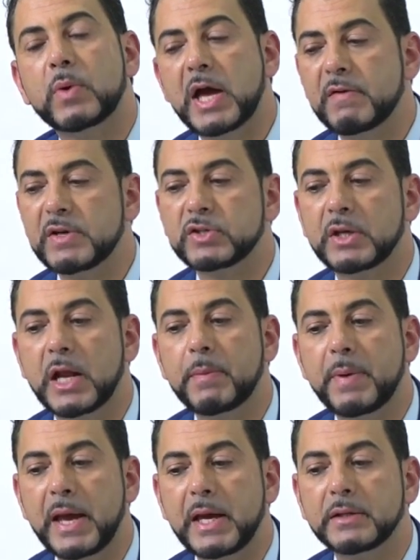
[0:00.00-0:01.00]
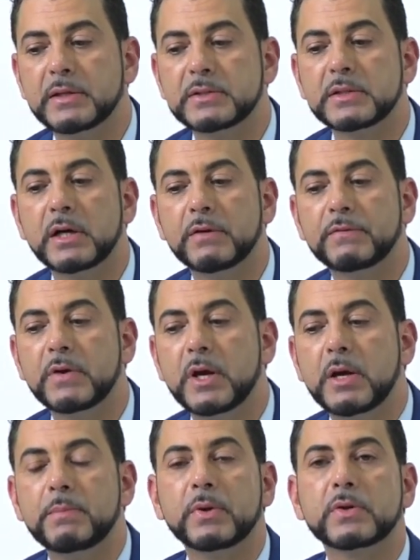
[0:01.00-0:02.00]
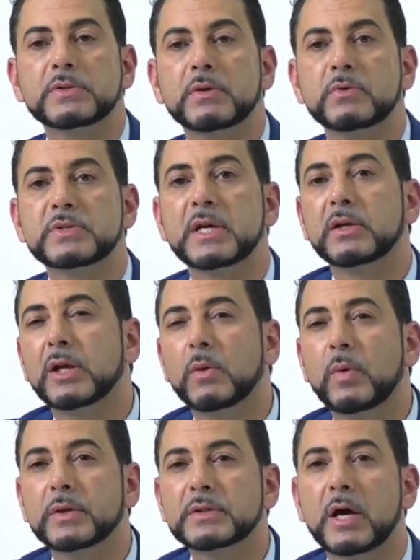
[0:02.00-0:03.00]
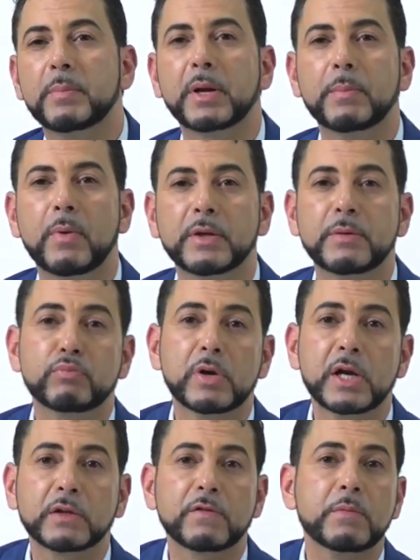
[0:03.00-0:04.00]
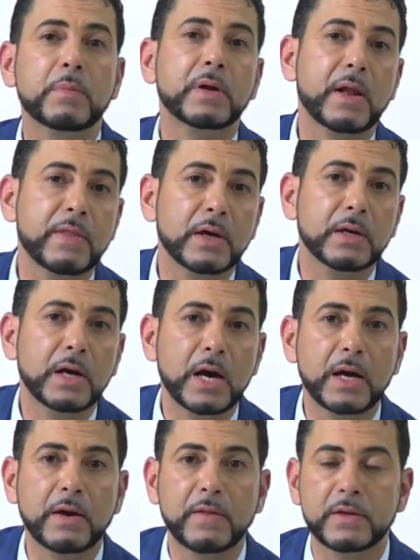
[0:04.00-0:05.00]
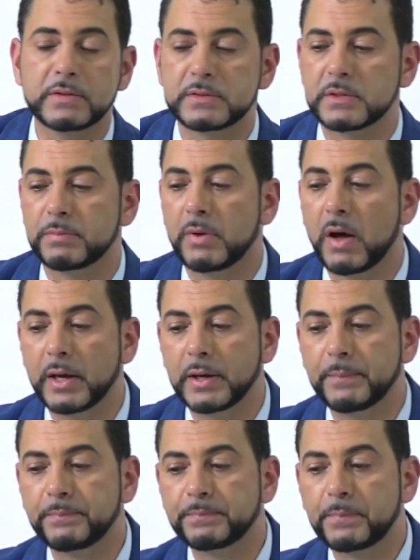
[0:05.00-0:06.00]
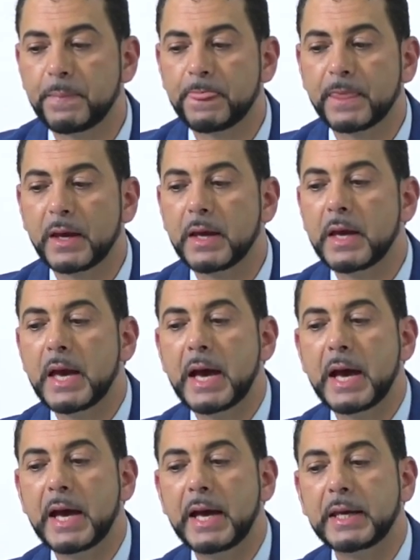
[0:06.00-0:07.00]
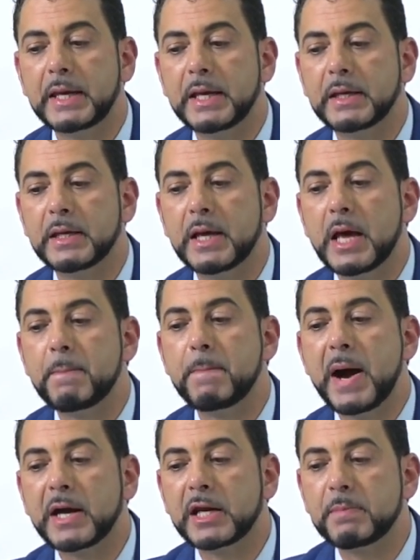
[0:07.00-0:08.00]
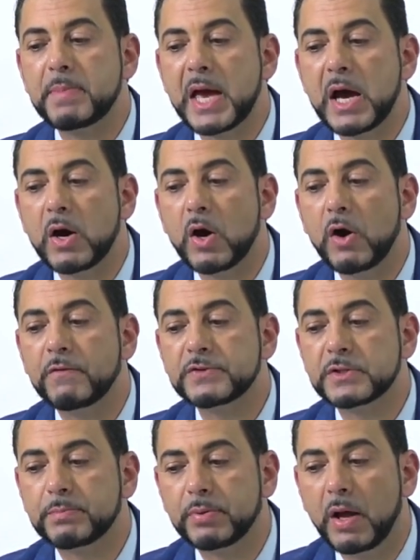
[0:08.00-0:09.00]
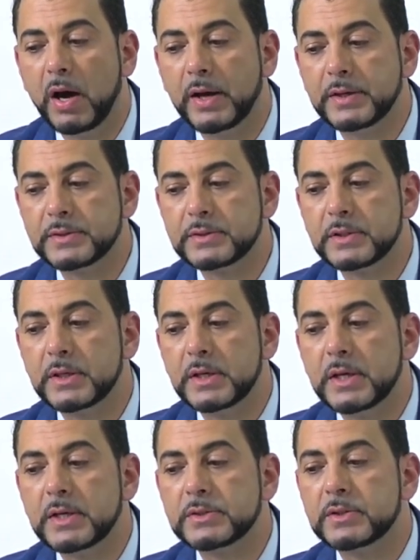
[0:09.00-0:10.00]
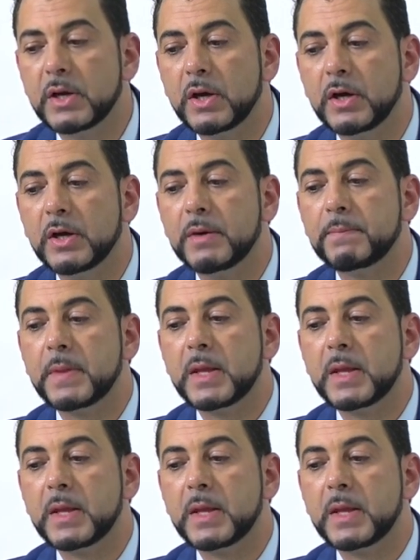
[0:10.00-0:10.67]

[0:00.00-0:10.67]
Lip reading: will have actually an upper hand itself, because they will say, you know what, I'm going to buy the product from another supplier. Again, bargaining power of suppliers. So